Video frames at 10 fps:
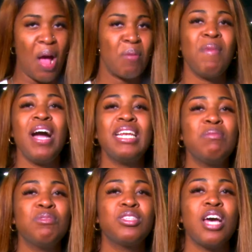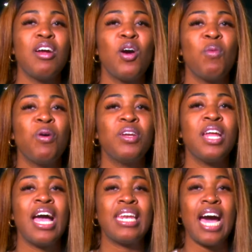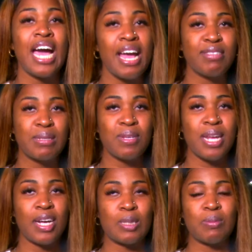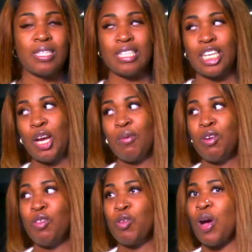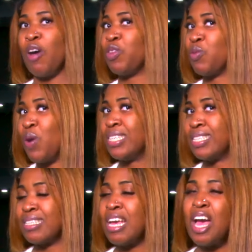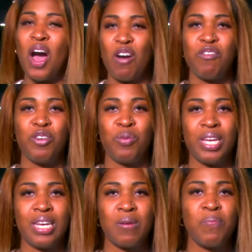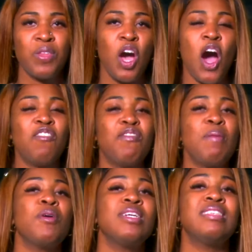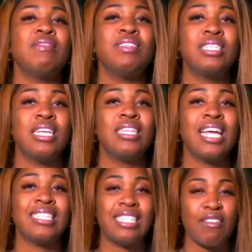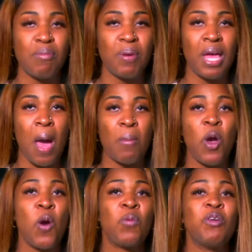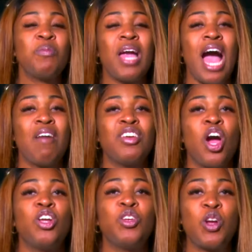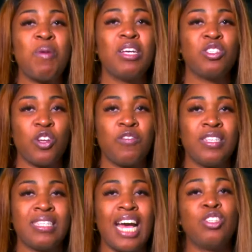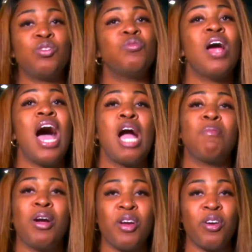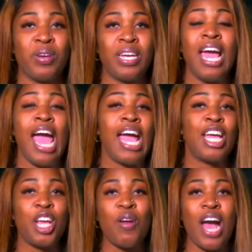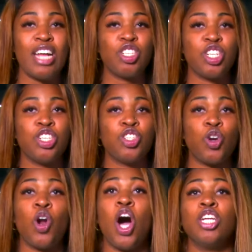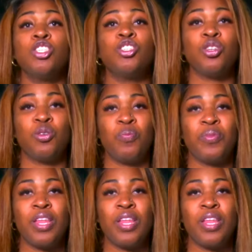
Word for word: My name is Tara Obona, and I have some announcements to carry you throughout the rest of the week. On February 17th at 7 p.m., we will be having our Yoruba service Adura Agbayori here at church or on Zoom.